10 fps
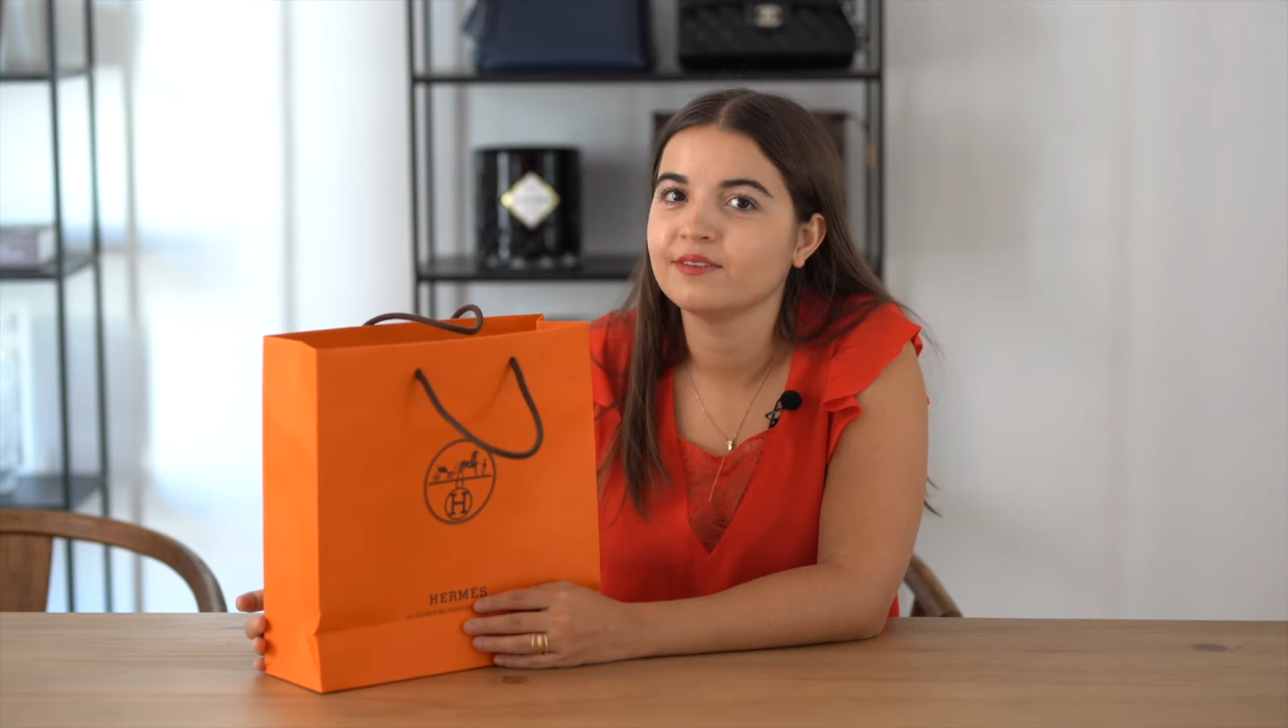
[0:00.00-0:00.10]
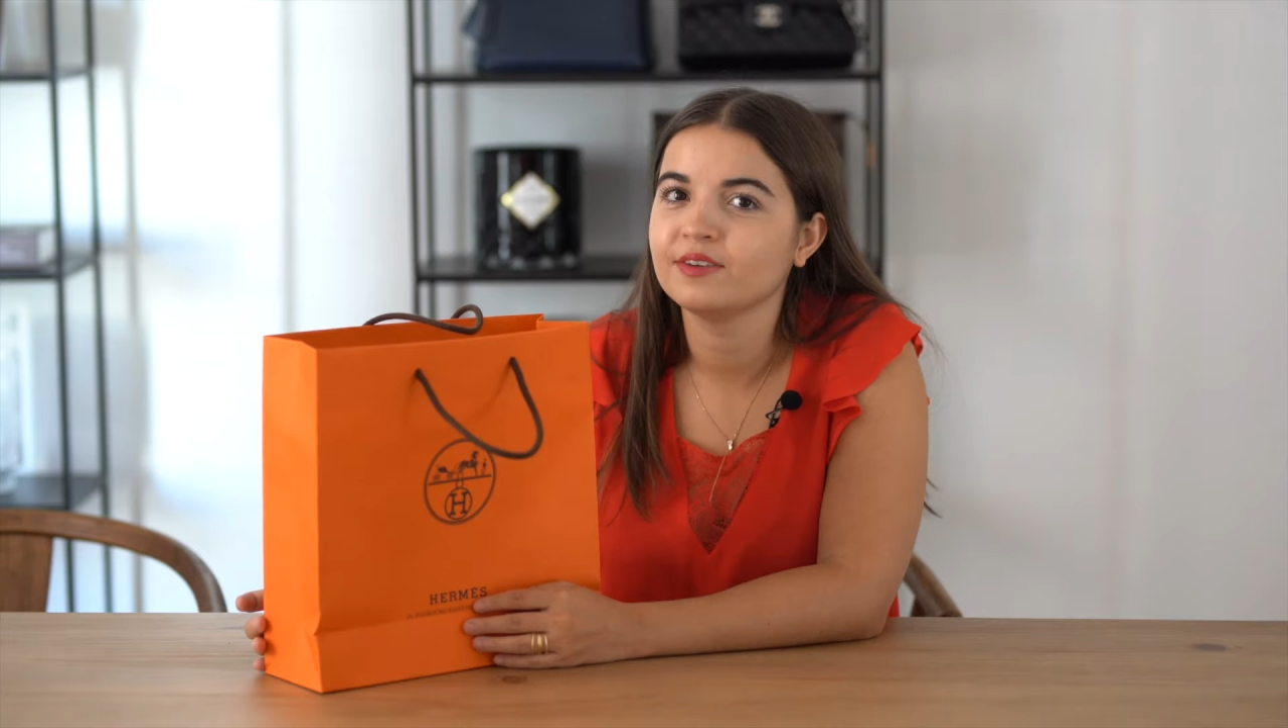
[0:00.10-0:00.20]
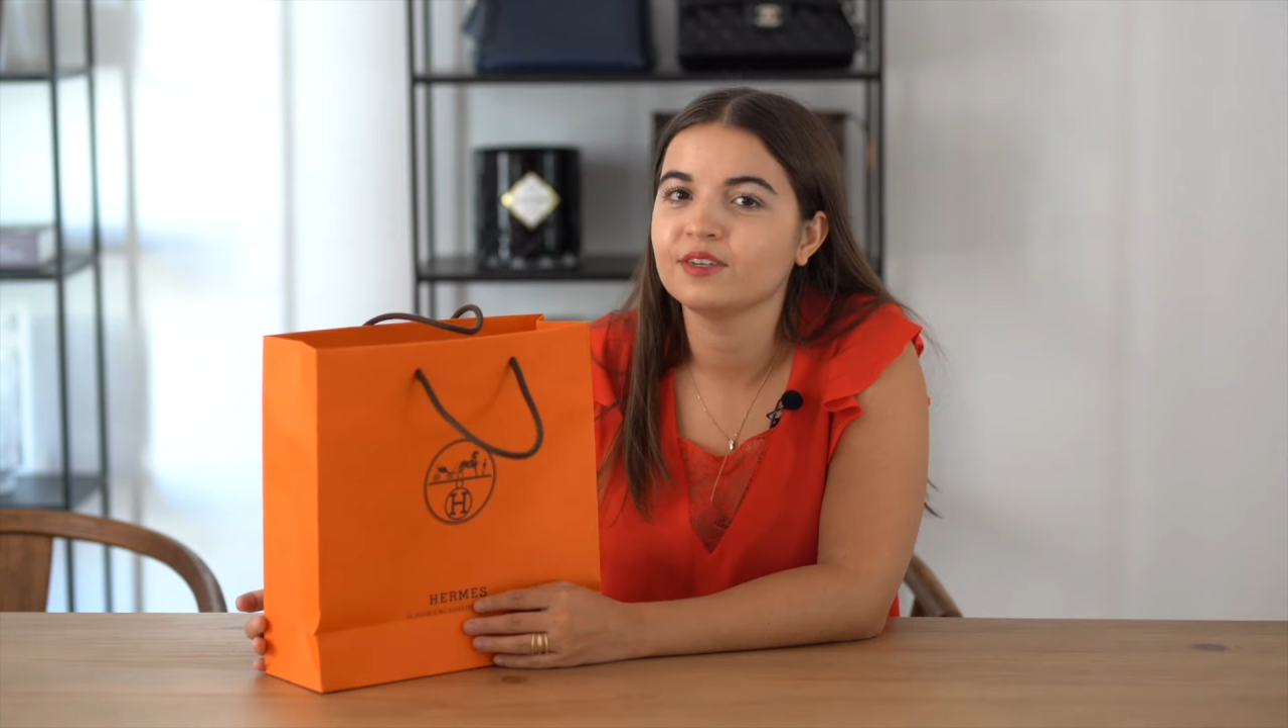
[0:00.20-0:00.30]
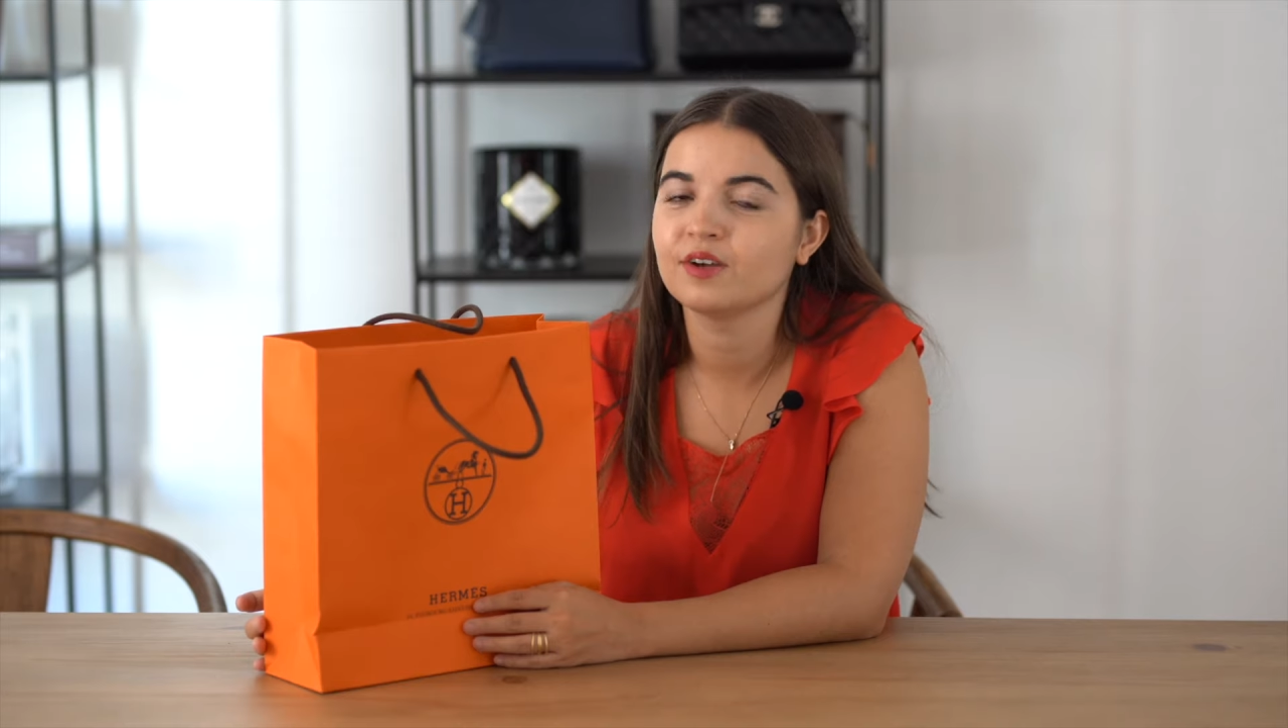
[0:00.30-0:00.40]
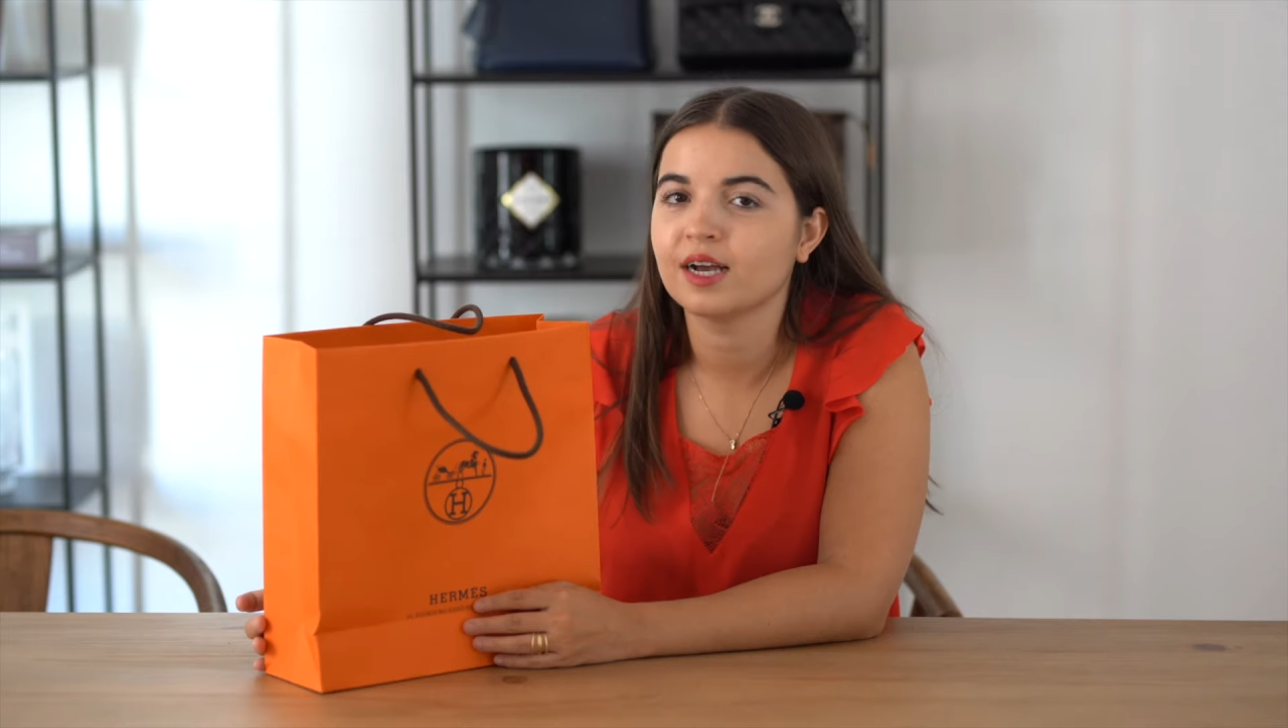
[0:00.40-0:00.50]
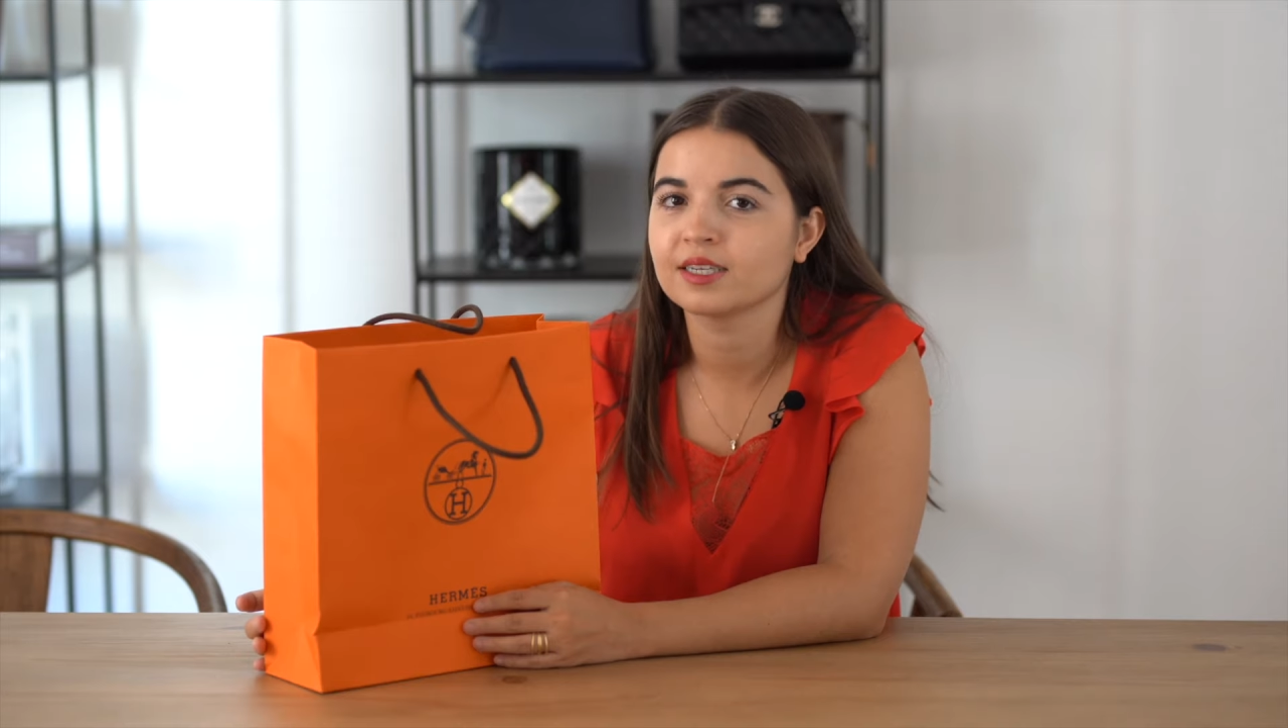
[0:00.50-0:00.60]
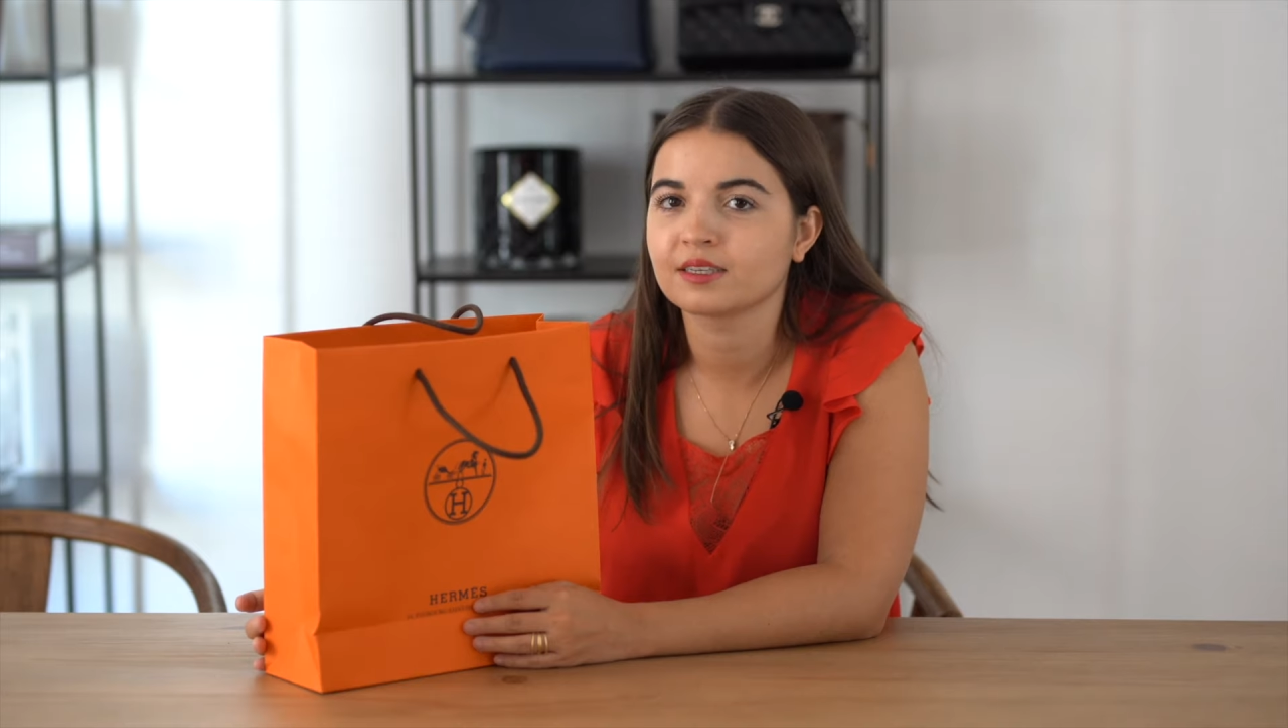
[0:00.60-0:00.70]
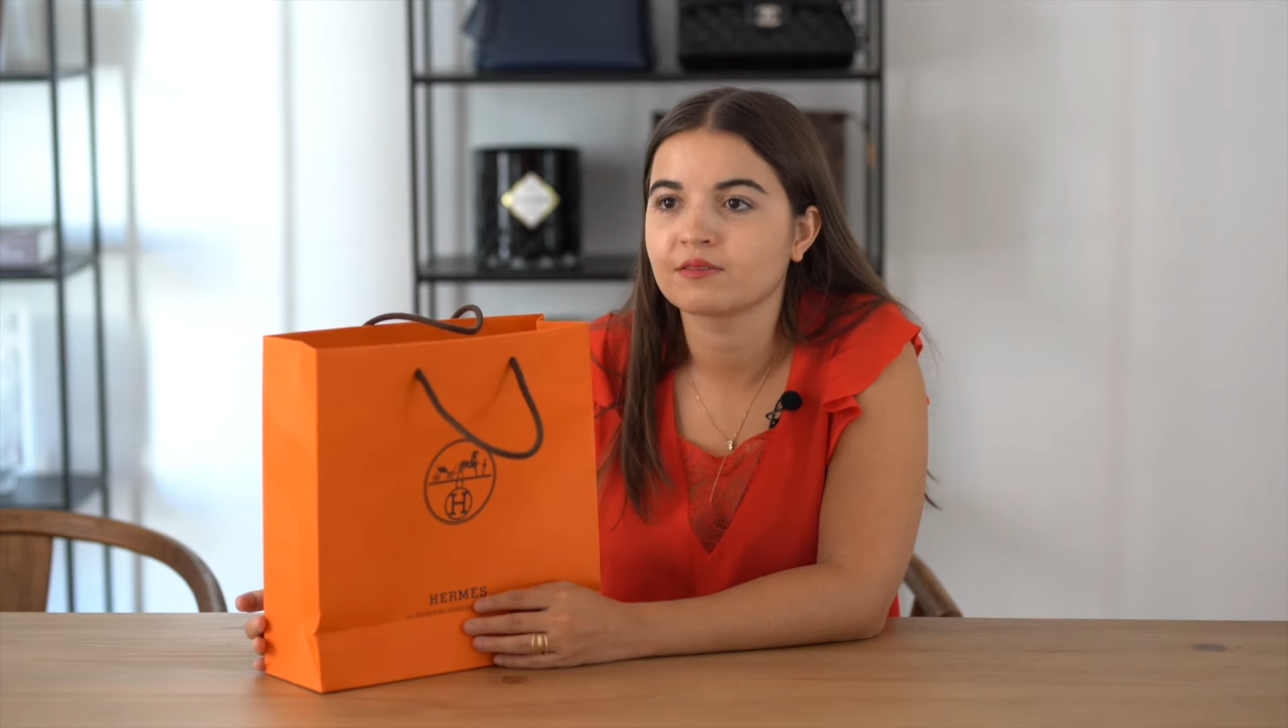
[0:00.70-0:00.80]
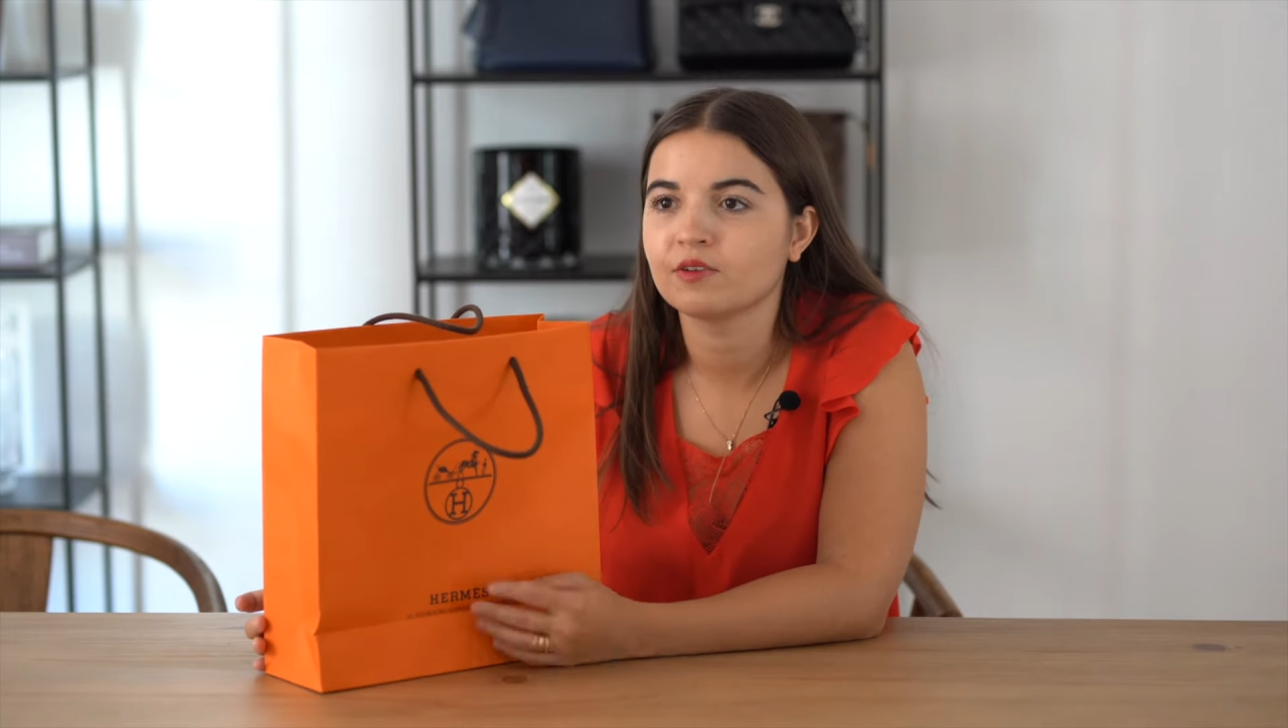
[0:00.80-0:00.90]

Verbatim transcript: think to ask